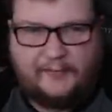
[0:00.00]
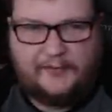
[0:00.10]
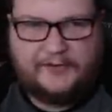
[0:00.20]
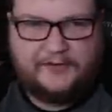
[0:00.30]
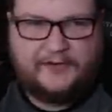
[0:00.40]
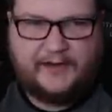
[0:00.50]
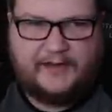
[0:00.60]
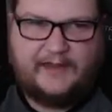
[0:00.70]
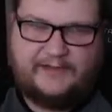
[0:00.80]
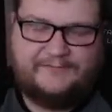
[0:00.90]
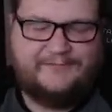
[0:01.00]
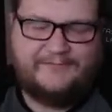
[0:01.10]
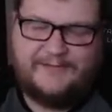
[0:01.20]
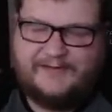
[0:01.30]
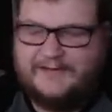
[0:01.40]
really good. I
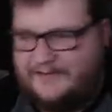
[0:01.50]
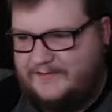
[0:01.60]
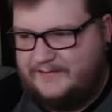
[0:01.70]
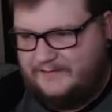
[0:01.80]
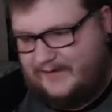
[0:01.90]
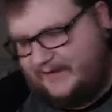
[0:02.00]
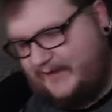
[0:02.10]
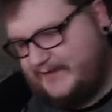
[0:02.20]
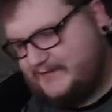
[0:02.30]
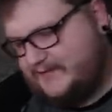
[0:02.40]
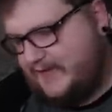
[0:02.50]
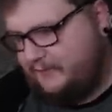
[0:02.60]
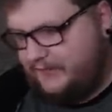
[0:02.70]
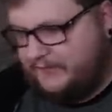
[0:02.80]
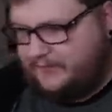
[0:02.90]
I can't say
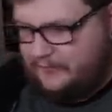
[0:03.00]
we didn't